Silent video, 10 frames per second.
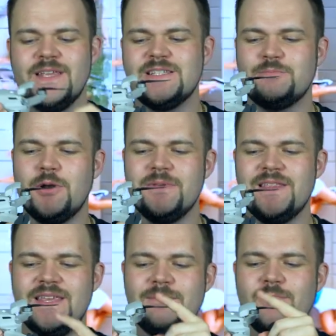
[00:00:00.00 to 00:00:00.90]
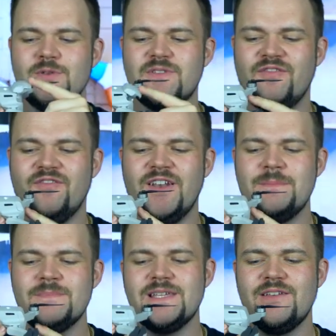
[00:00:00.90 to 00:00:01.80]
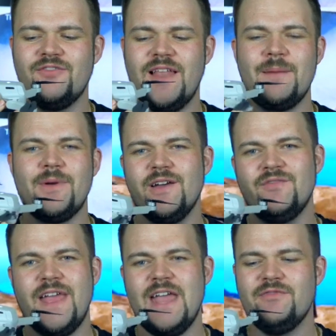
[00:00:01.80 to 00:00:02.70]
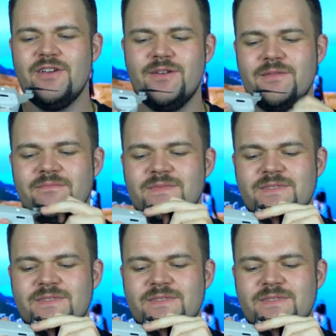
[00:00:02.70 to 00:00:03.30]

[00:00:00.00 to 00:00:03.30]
it's probably the most flimsy flap I've ever